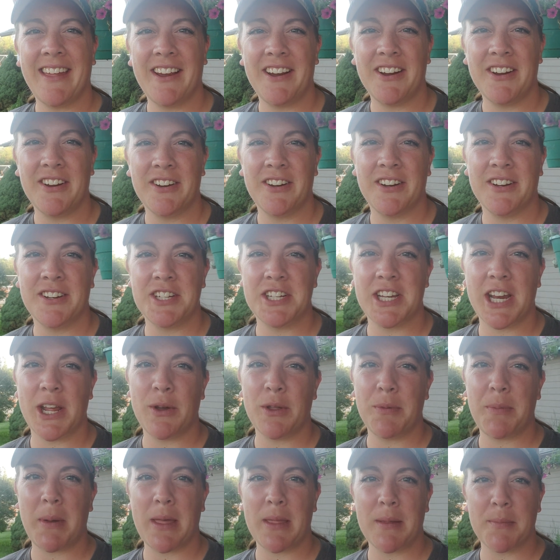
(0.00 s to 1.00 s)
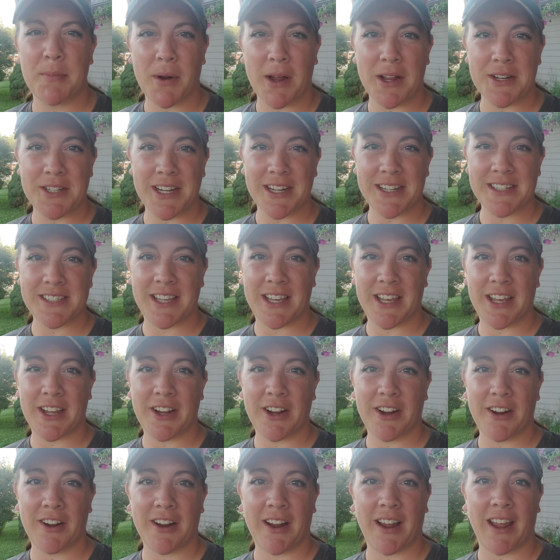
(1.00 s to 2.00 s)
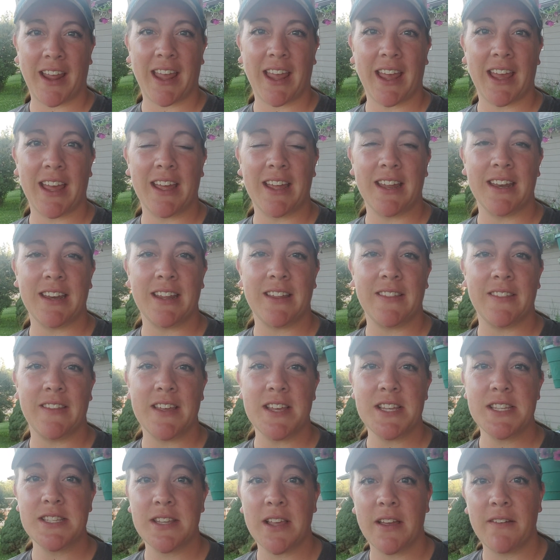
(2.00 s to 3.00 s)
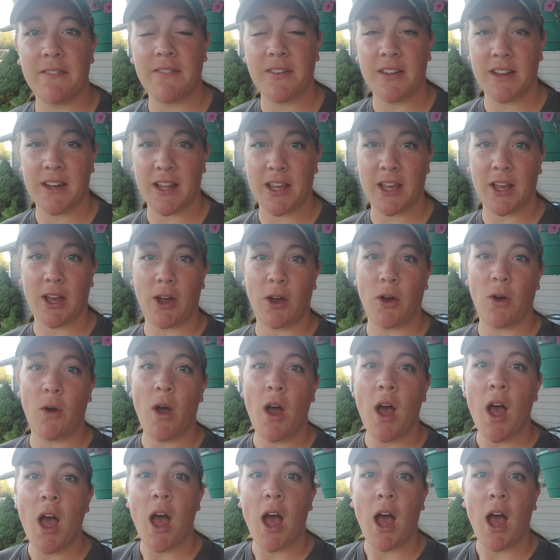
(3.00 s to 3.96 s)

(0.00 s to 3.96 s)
there, Janae with Palin Projects here, and in this video